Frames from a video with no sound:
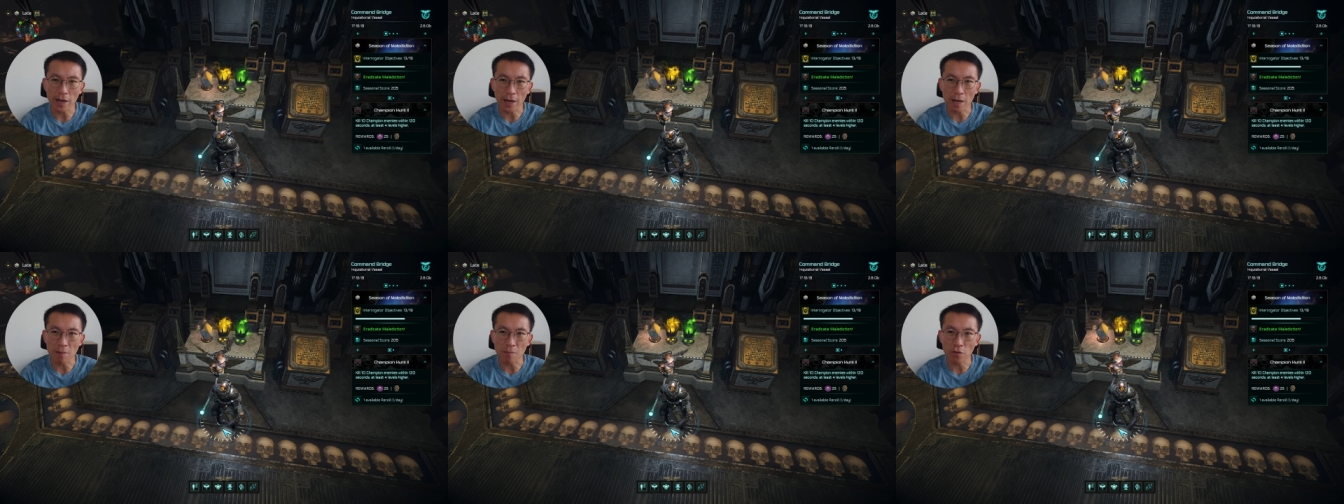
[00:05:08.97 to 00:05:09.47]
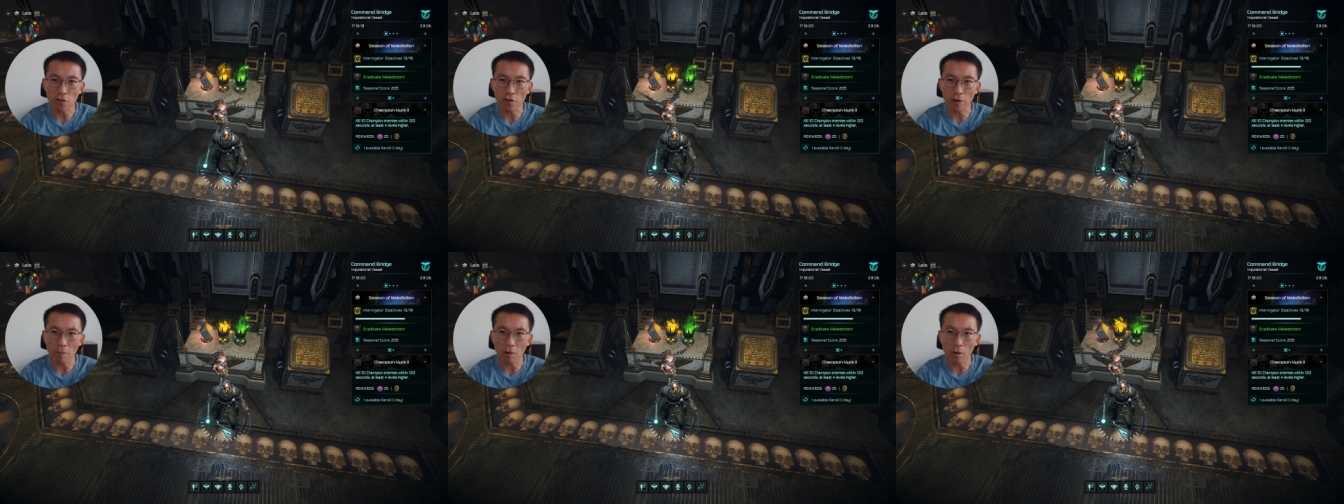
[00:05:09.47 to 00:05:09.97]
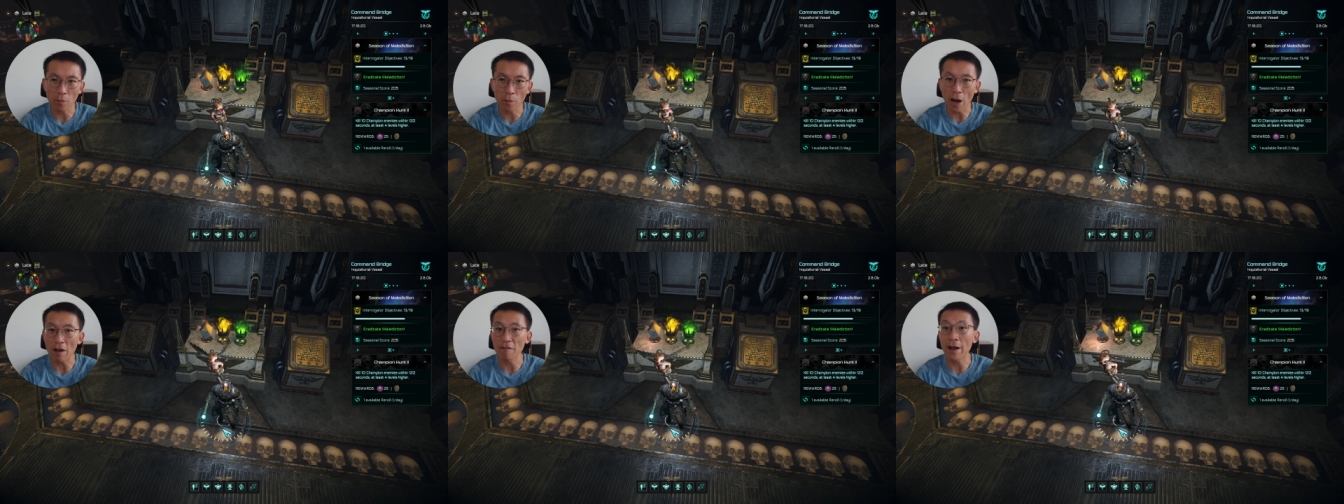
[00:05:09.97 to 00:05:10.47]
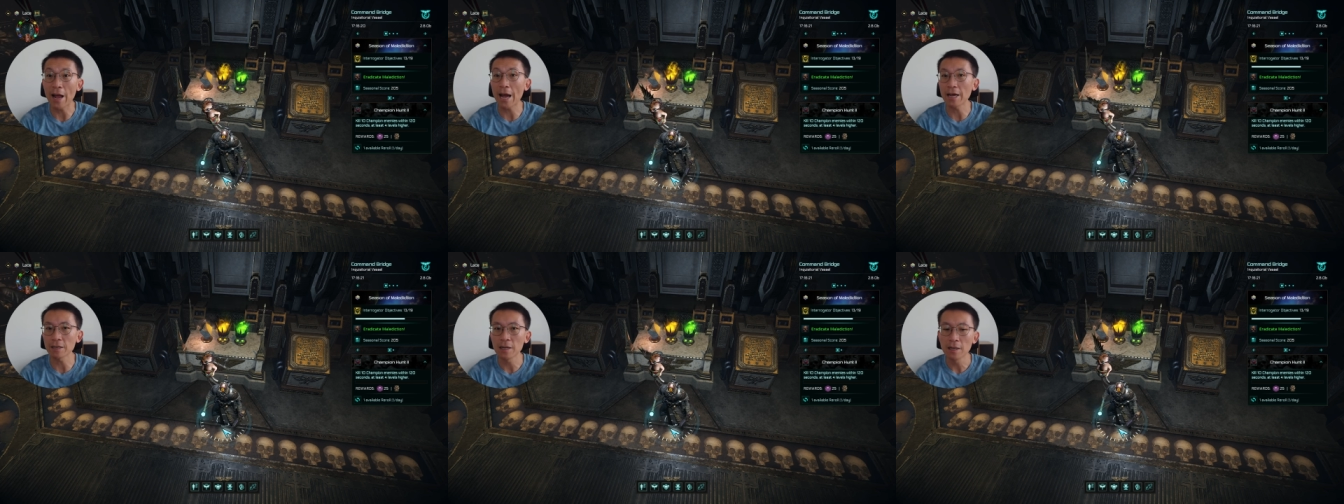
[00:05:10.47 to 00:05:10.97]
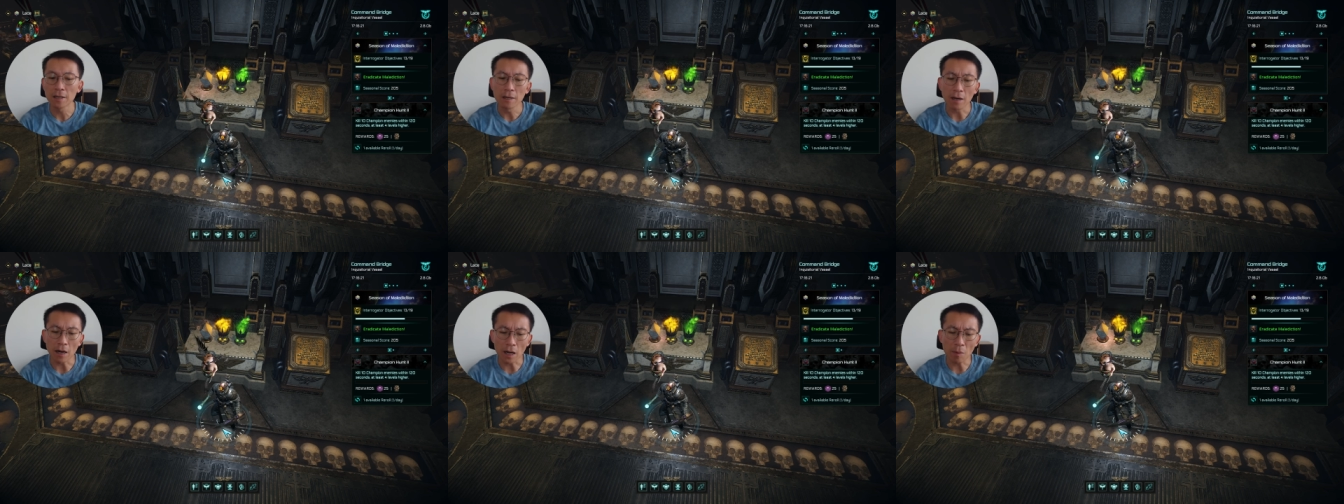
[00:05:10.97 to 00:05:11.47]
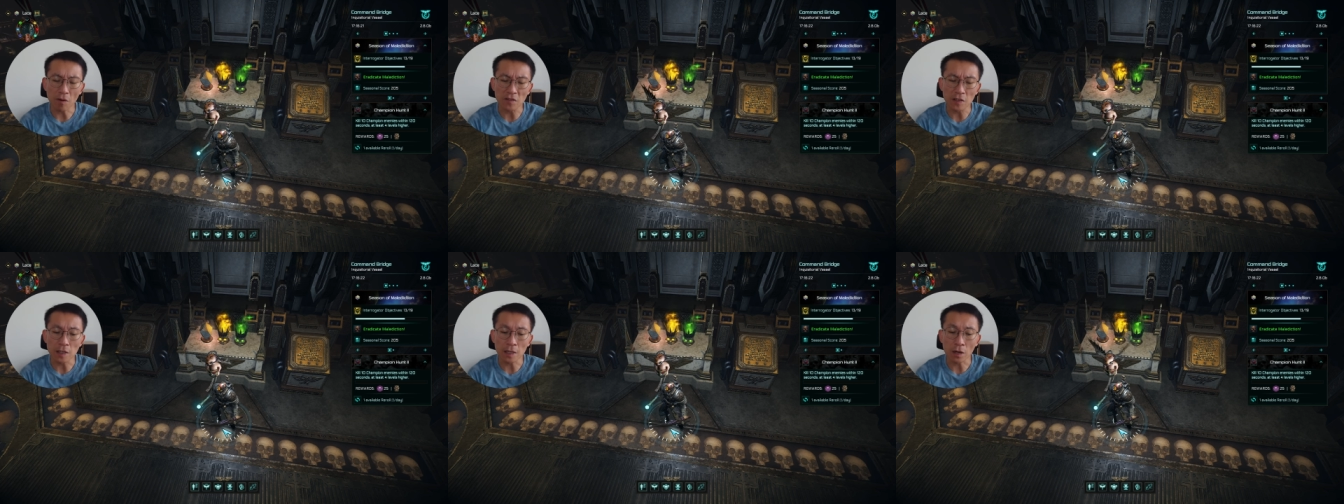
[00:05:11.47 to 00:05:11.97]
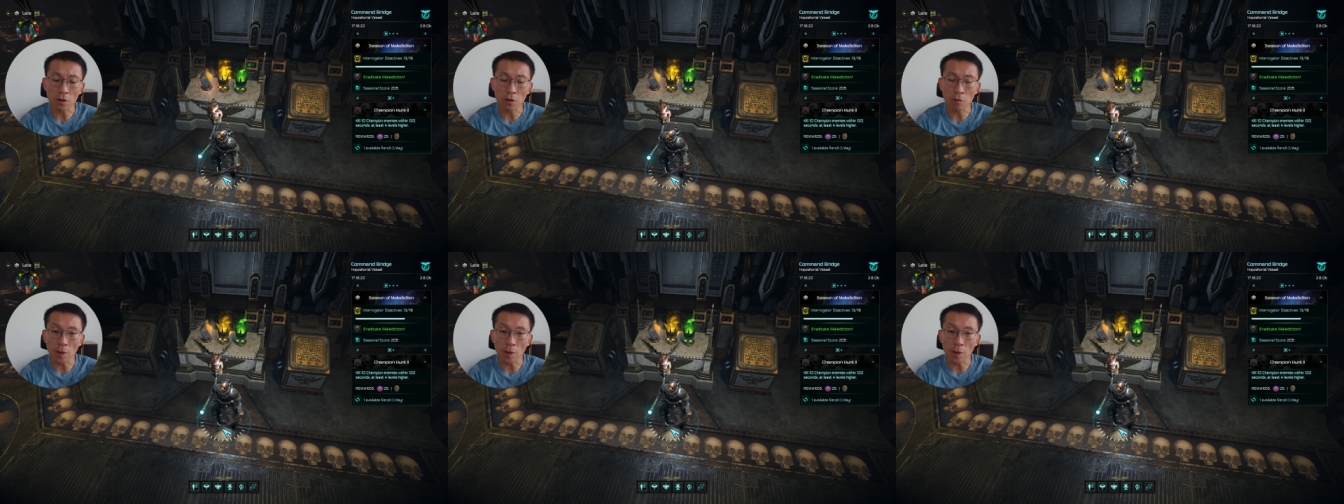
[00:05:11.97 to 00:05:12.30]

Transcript: I can improve upon what I've had a couple of seasons ago.